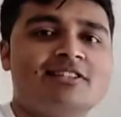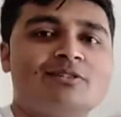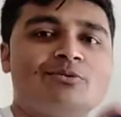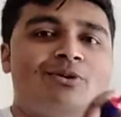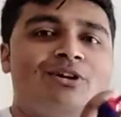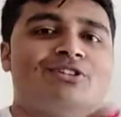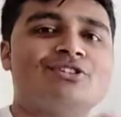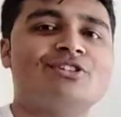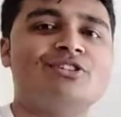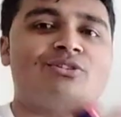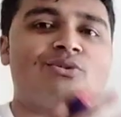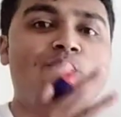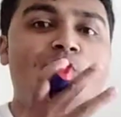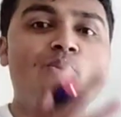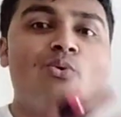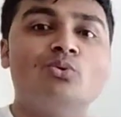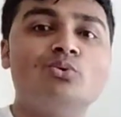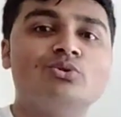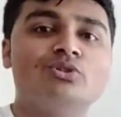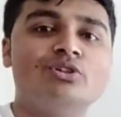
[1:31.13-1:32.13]
this question is
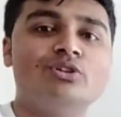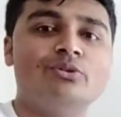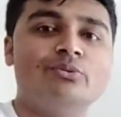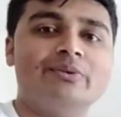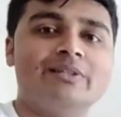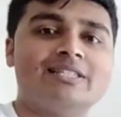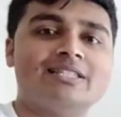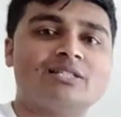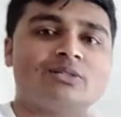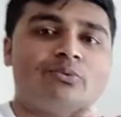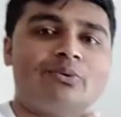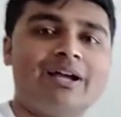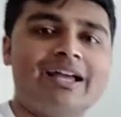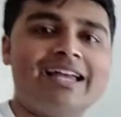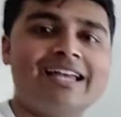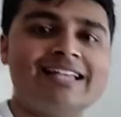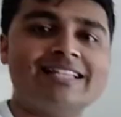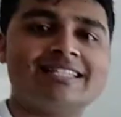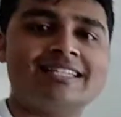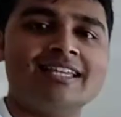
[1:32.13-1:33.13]
all to do with
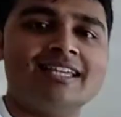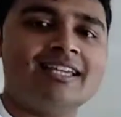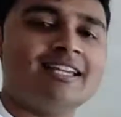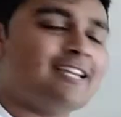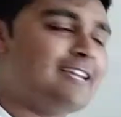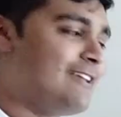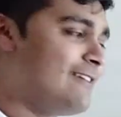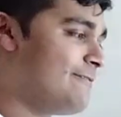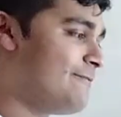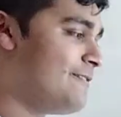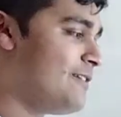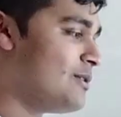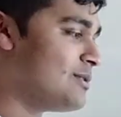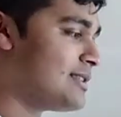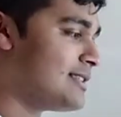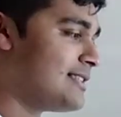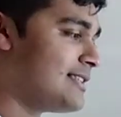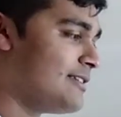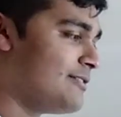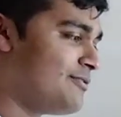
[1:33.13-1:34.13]
squares, it feels
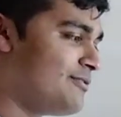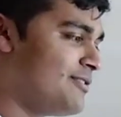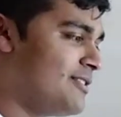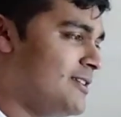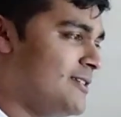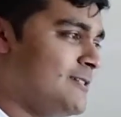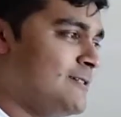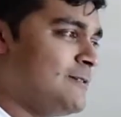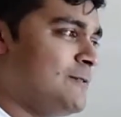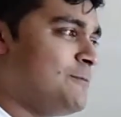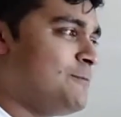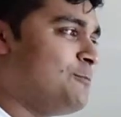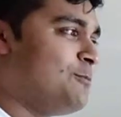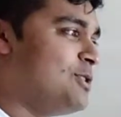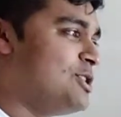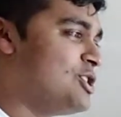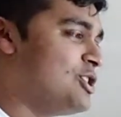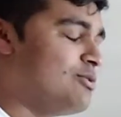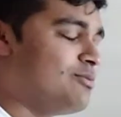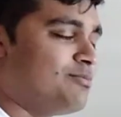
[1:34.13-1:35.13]
as if we
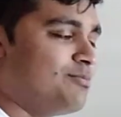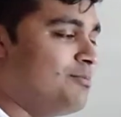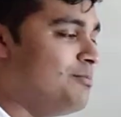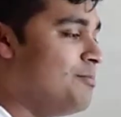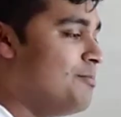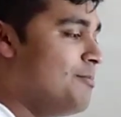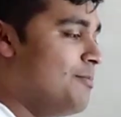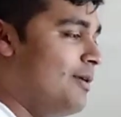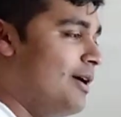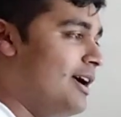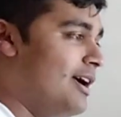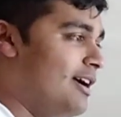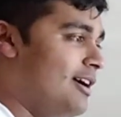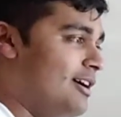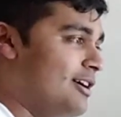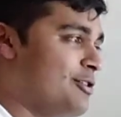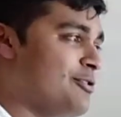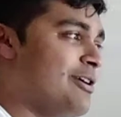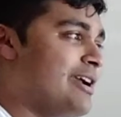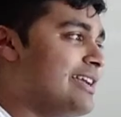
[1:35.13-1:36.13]
should
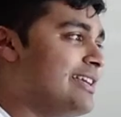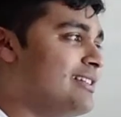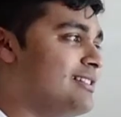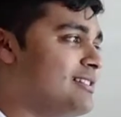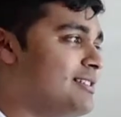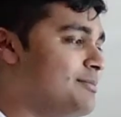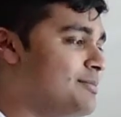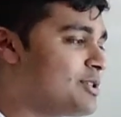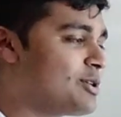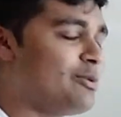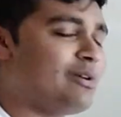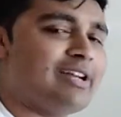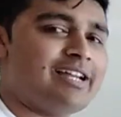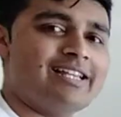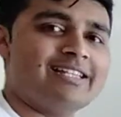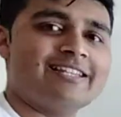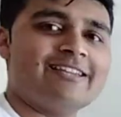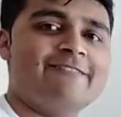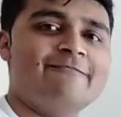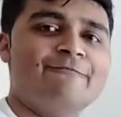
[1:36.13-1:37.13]
create some
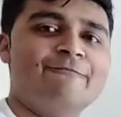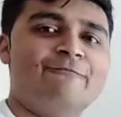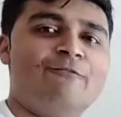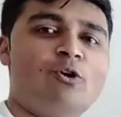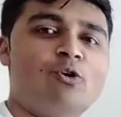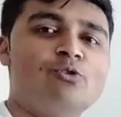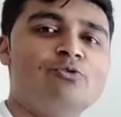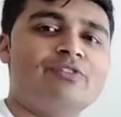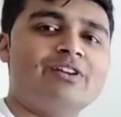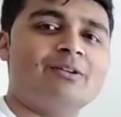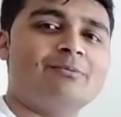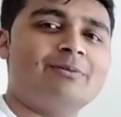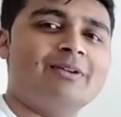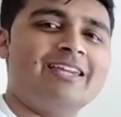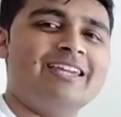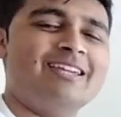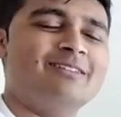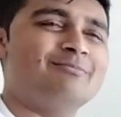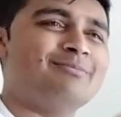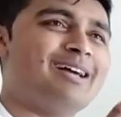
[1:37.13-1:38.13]
squares involving
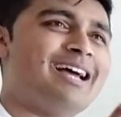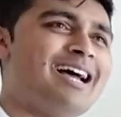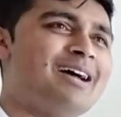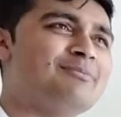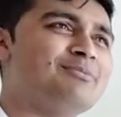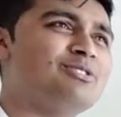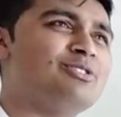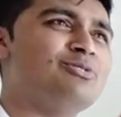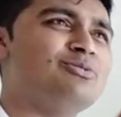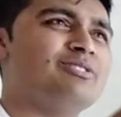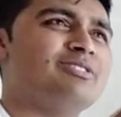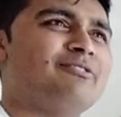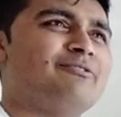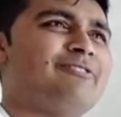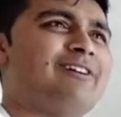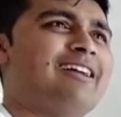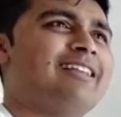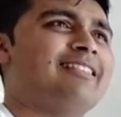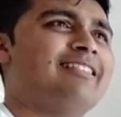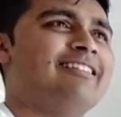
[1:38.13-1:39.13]
P and perhaps use the
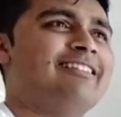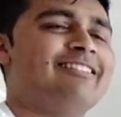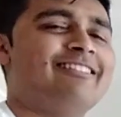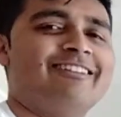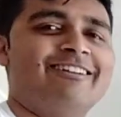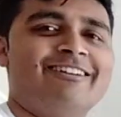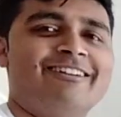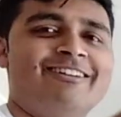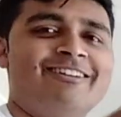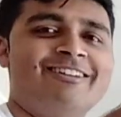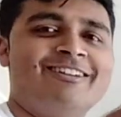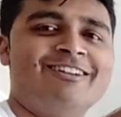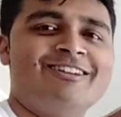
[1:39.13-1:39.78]
fact that the